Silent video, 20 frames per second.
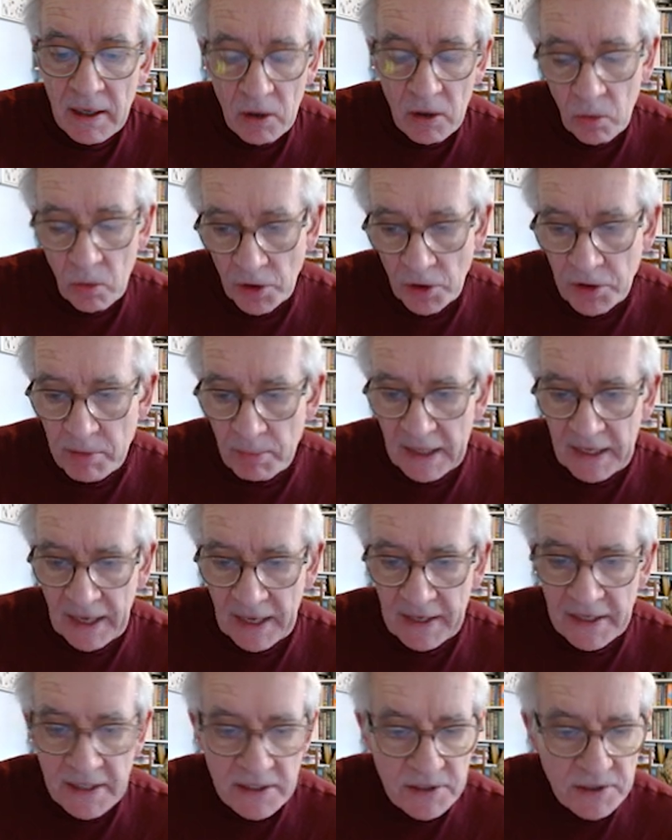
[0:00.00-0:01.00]
quantum
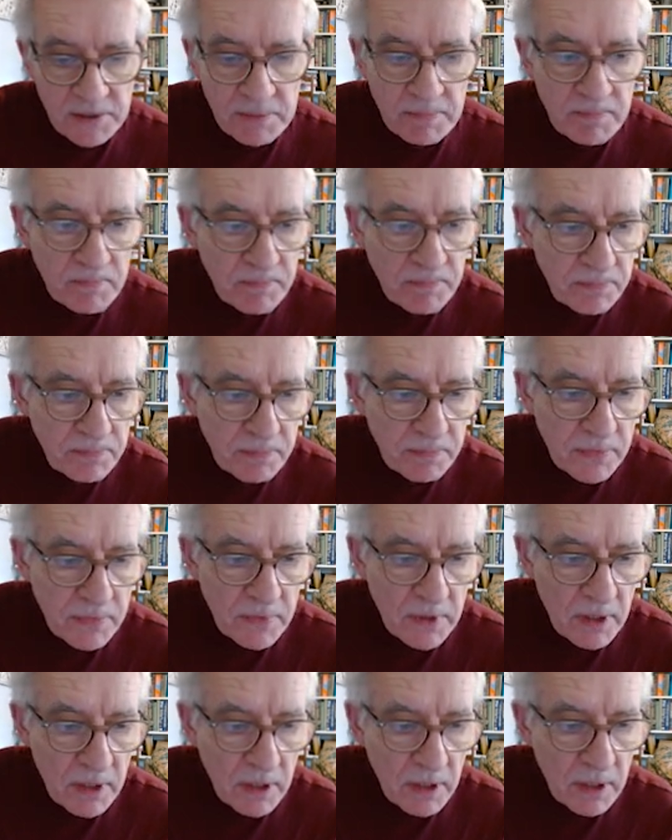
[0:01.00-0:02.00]
mechanics.
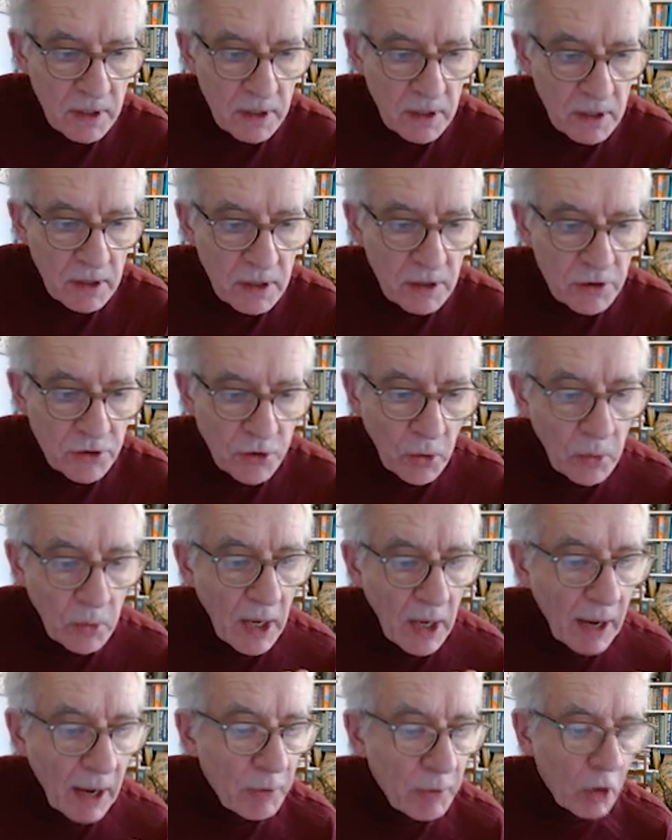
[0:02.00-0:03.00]
So
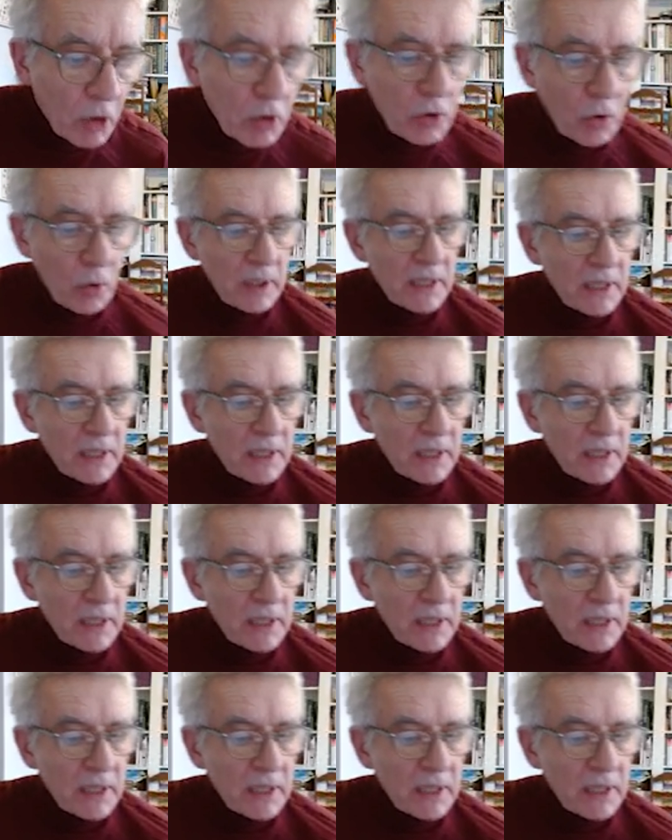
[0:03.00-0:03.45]
I'm not calling